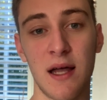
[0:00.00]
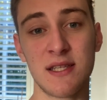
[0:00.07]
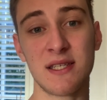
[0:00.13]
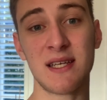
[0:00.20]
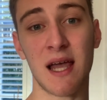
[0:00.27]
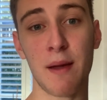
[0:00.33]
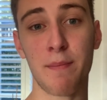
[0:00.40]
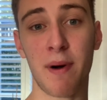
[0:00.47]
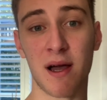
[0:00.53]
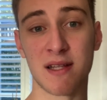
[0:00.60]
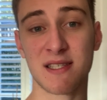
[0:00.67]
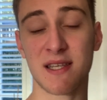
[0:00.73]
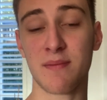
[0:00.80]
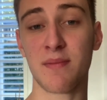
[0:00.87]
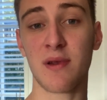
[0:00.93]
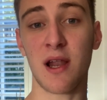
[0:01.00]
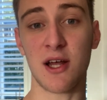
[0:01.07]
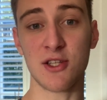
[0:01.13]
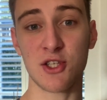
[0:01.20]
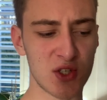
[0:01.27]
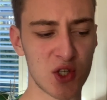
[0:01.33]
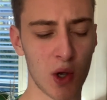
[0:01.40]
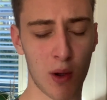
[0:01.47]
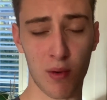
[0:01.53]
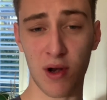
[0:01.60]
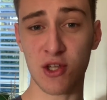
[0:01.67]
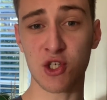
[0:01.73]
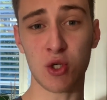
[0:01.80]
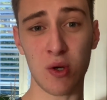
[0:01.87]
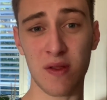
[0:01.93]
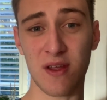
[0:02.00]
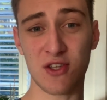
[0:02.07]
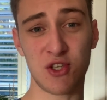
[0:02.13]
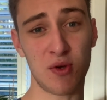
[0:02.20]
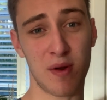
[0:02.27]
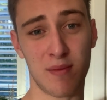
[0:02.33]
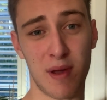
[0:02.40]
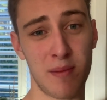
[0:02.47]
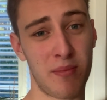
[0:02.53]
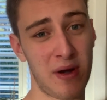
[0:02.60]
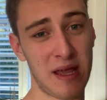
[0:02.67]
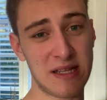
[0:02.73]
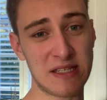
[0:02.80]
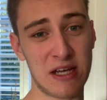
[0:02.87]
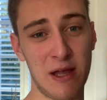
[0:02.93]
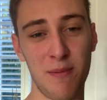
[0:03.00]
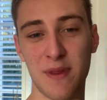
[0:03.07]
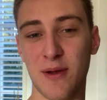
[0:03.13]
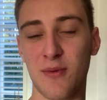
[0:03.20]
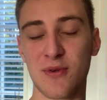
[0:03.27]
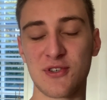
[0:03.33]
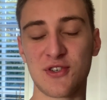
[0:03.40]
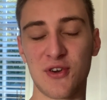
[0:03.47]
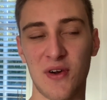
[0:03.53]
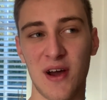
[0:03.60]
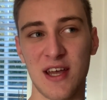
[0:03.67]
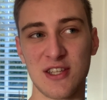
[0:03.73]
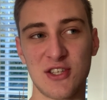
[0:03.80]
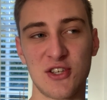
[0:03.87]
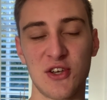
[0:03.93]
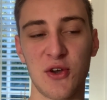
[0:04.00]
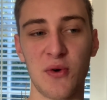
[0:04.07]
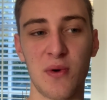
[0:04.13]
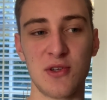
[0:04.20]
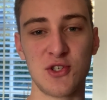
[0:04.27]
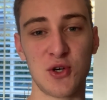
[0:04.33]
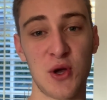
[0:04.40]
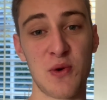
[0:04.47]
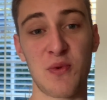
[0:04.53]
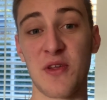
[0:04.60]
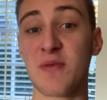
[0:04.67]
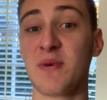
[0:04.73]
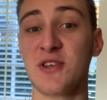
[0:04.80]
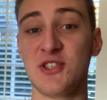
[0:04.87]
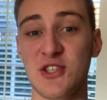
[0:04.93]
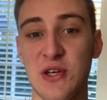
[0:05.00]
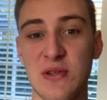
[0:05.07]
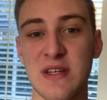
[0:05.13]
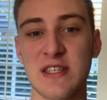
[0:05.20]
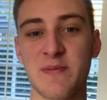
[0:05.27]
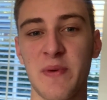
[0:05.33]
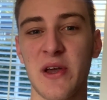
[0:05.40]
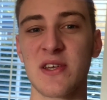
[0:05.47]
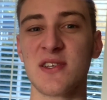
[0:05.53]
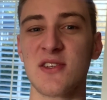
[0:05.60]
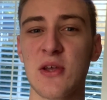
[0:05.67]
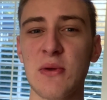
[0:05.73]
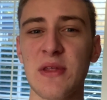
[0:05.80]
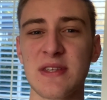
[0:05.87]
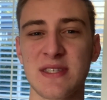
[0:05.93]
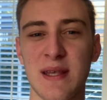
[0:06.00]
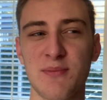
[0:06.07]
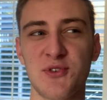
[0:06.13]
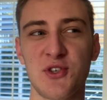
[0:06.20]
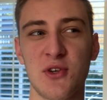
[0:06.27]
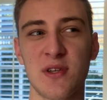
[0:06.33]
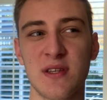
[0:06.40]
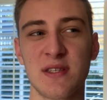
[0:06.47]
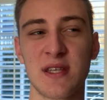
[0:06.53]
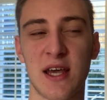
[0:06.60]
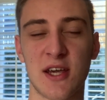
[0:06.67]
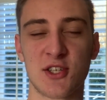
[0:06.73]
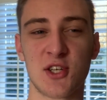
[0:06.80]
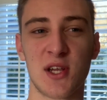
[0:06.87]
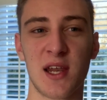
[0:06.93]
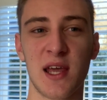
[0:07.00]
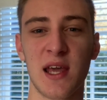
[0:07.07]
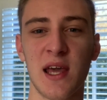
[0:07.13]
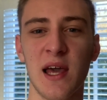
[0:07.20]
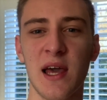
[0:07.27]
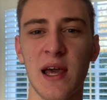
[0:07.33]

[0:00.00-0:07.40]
And today I packed some lunch, so I will enjoy that during my break time, and I will try to enjoy it with my students because I know that some students actually